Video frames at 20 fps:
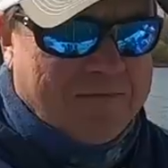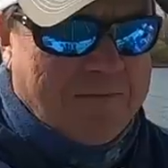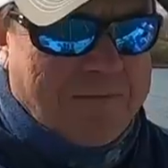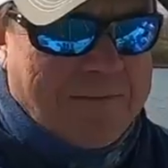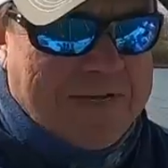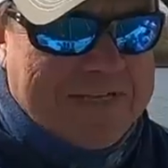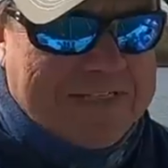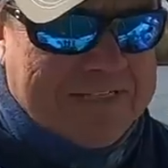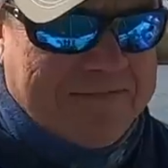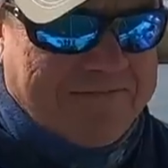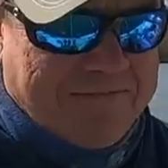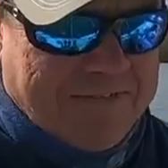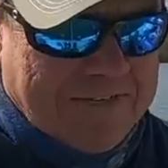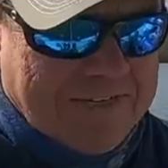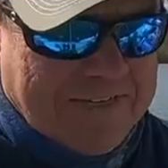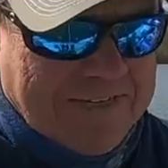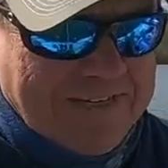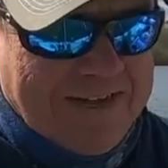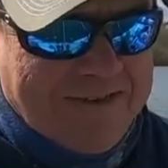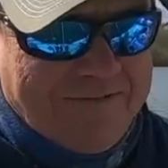what makes it
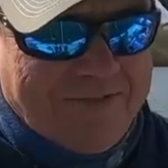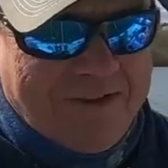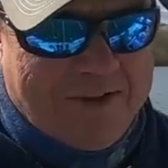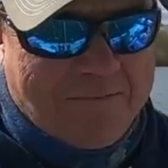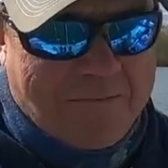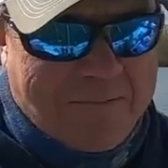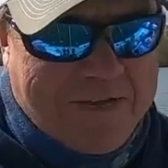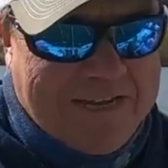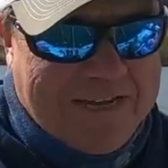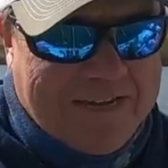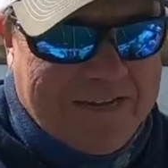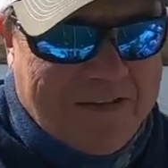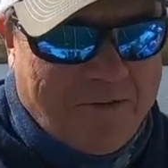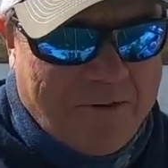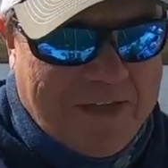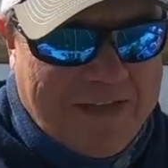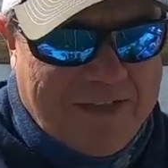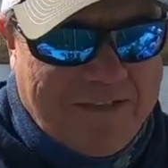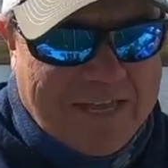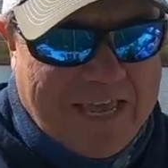fun. Look at that rod bend.
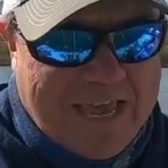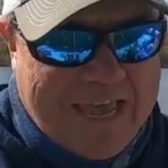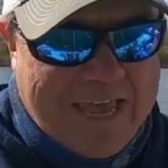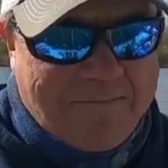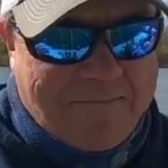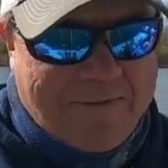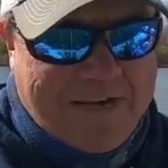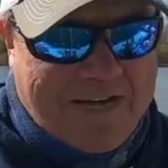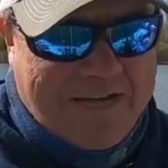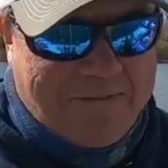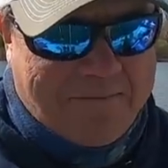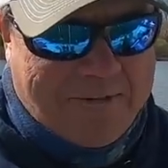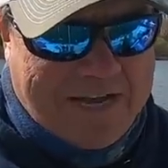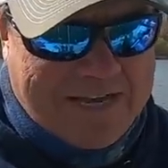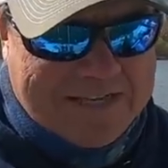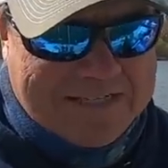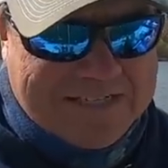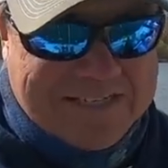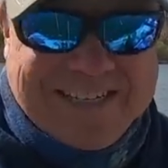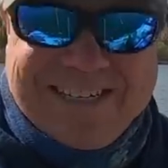Old Hellcat, medium
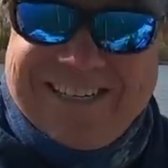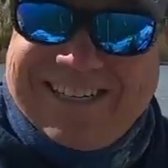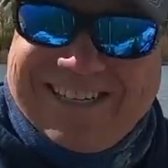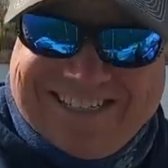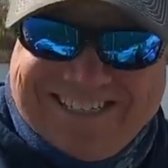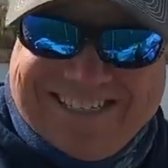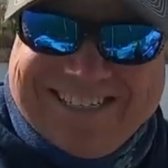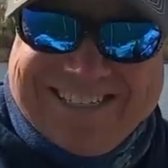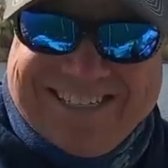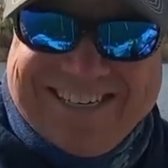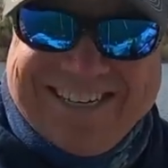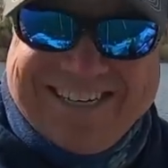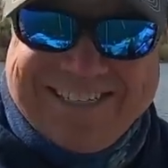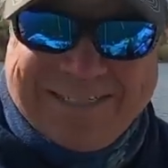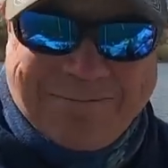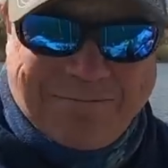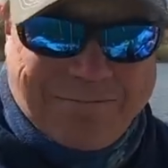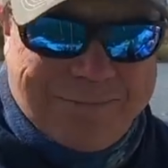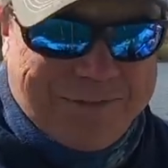action. Getting some